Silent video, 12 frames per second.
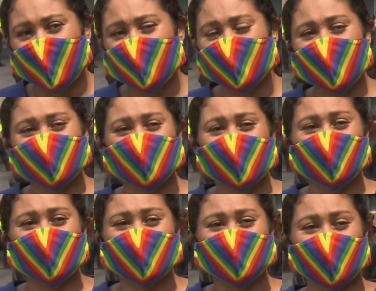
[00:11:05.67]
And that's why
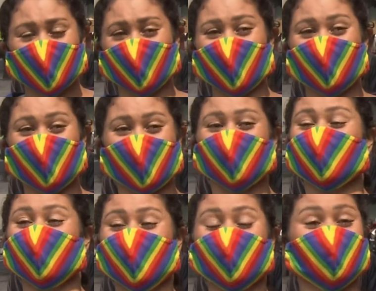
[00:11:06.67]
when we talk about being
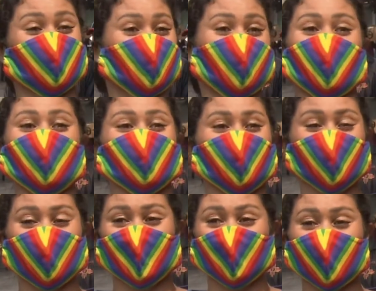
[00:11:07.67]
in this
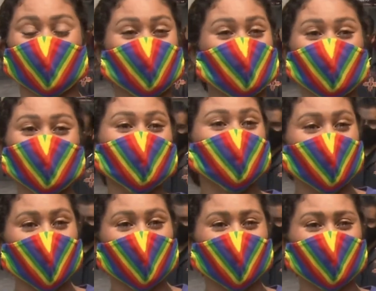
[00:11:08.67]
together, like we really
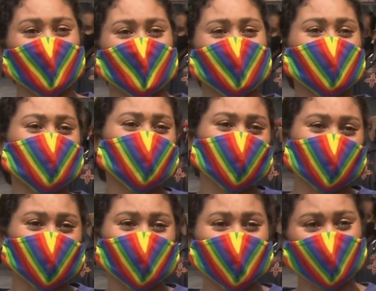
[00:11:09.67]
are, what you
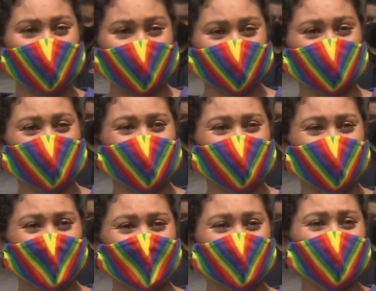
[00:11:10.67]
do impacts me.
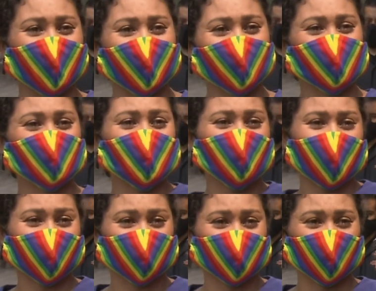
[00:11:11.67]
What I do
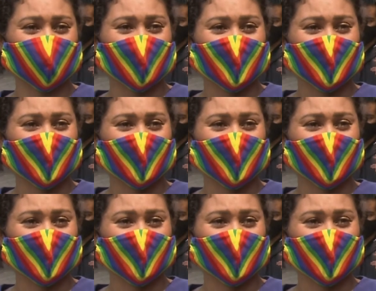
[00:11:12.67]
impacts you.